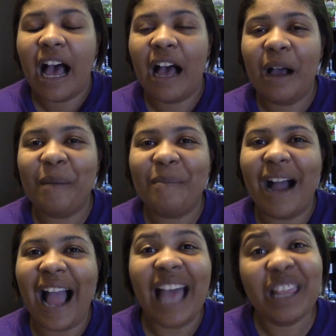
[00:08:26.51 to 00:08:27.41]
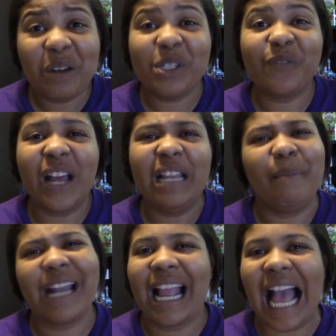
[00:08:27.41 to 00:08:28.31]
I thought it was
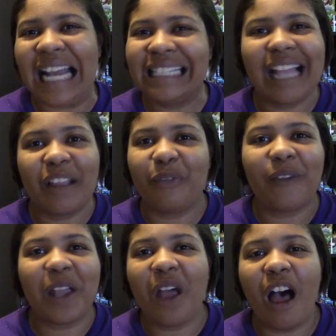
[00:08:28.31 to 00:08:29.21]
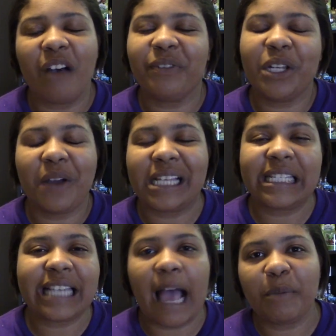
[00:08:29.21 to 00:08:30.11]
funny, but I kind of like fell off. You know, I
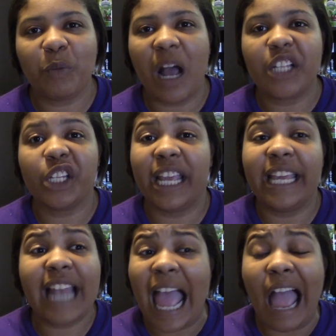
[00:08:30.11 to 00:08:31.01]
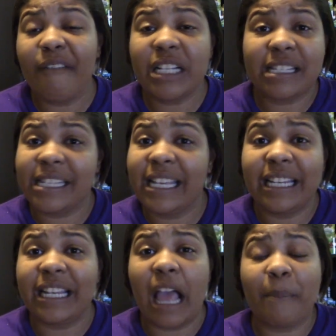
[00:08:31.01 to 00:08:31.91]
stopped watching it. And I haven't
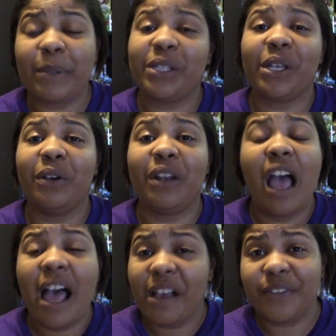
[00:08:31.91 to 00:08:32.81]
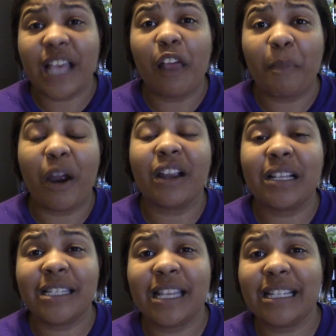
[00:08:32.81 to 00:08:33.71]
seen an episode of South Park
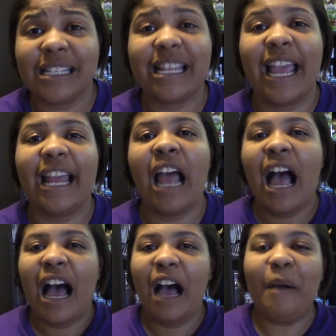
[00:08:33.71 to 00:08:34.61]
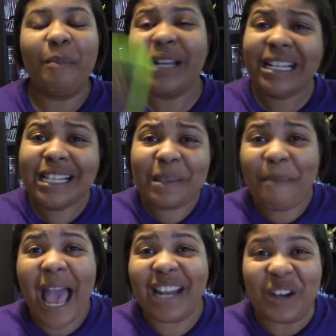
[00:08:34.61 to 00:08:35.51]
since then. But it doesn't
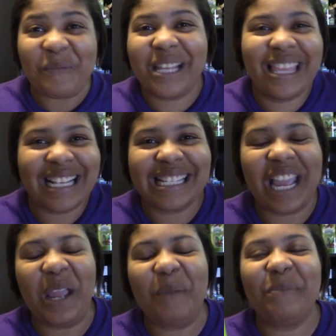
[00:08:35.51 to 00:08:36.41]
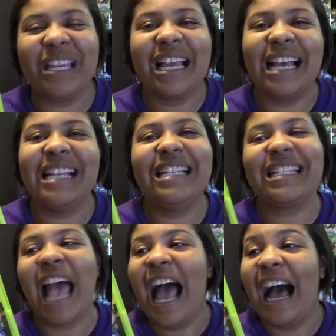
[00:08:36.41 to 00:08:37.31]
matter with this game
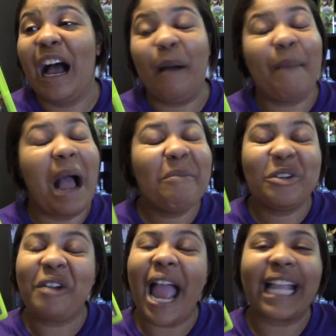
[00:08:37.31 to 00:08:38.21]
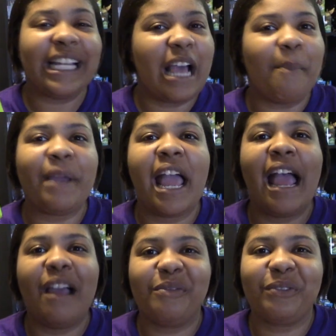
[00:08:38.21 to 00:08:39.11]
because I'm cracking up
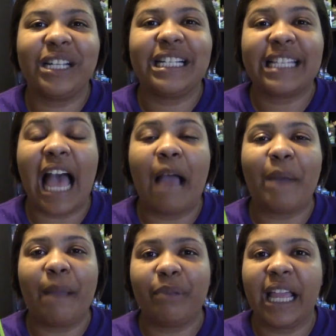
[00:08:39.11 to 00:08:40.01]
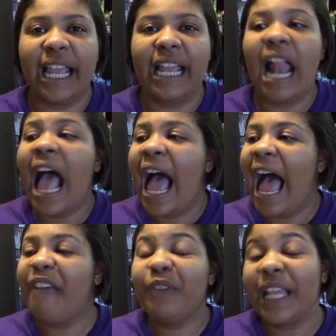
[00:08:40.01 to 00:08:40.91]
every time I play it.
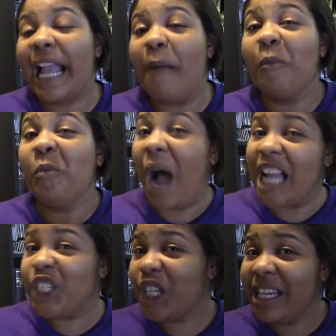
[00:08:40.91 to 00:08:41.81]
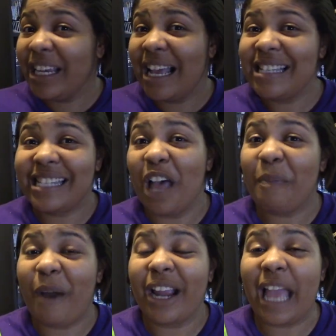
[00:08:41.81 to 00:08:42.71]
I feel like I'm watching a
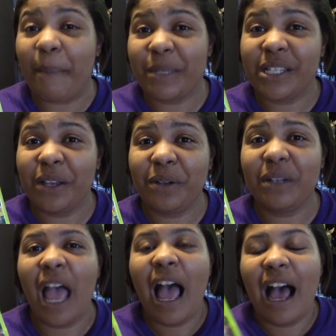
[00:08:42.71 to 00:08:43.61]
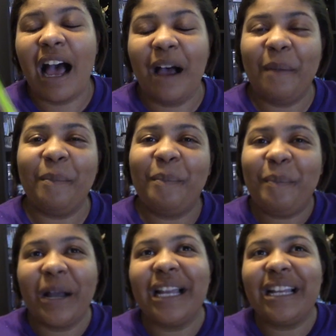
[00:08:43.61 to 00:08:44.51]
South Park episode,
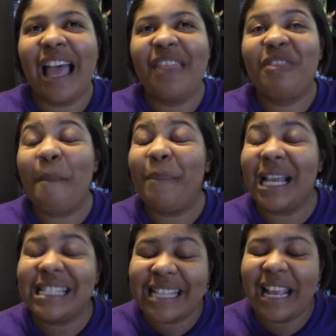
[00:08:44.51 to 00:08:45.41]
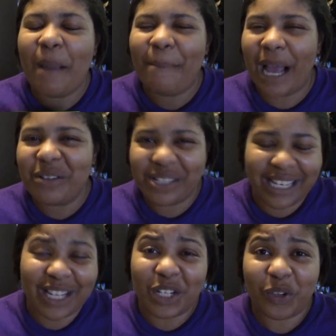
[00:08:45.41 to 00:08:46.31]
but the best thing about
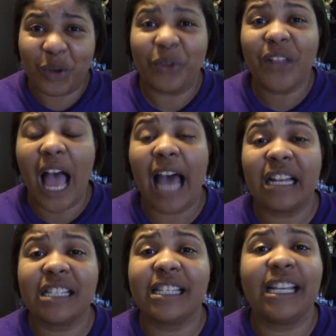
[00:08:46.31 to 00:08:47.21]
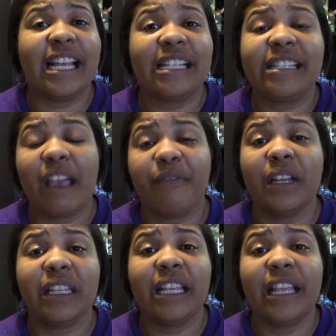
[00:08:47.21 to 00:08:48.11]
Stick of Truth, honestly, is
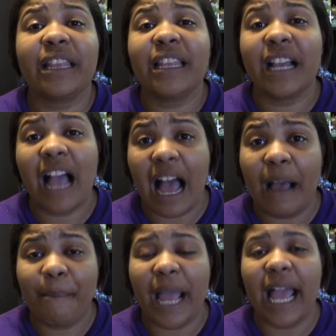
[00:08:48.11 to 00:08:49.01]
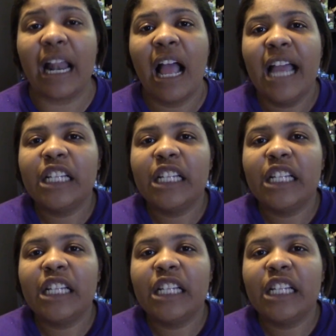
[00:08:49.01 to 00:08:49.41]
definitely the combat.